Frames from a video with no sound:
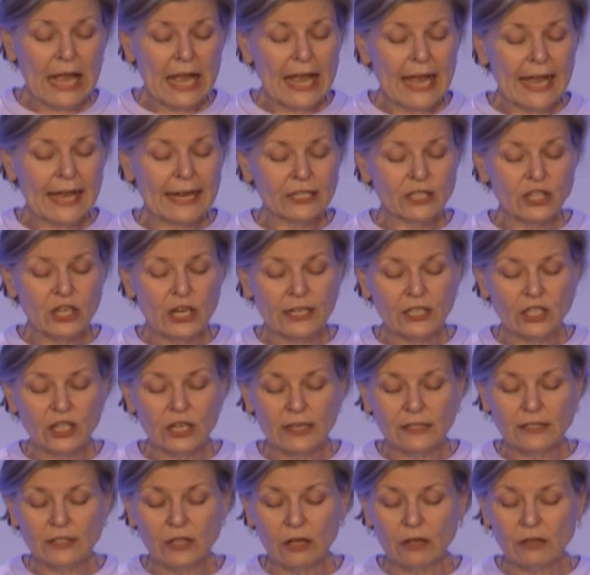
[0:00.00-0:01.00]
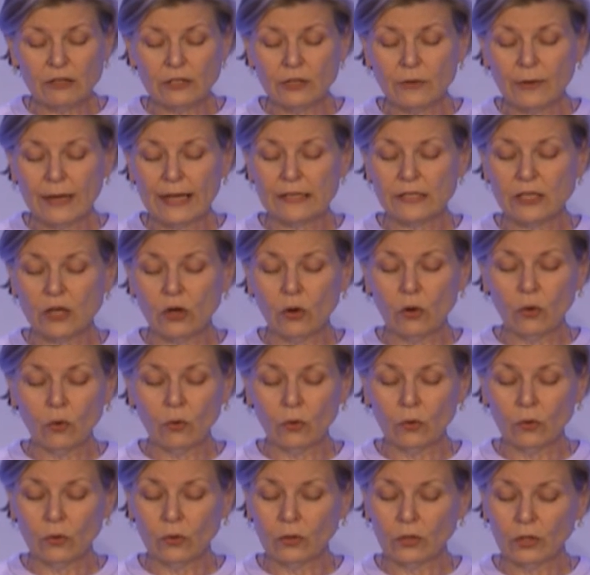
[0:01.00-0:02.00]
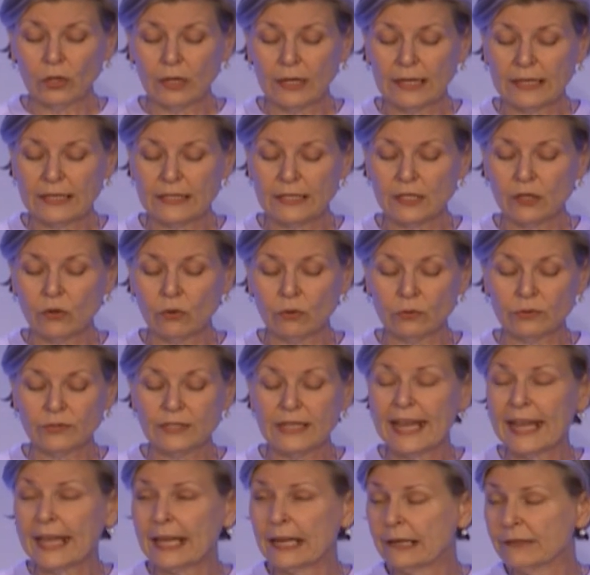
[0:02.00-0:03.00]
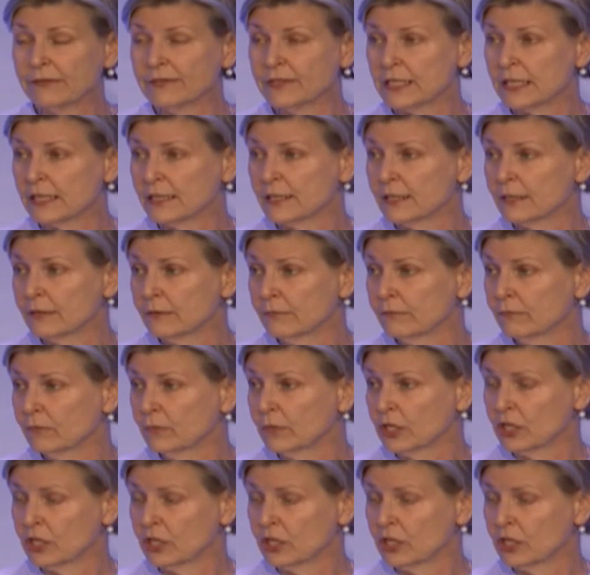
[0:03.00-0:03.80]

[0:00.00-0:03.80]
HHS also has the whole TANF system,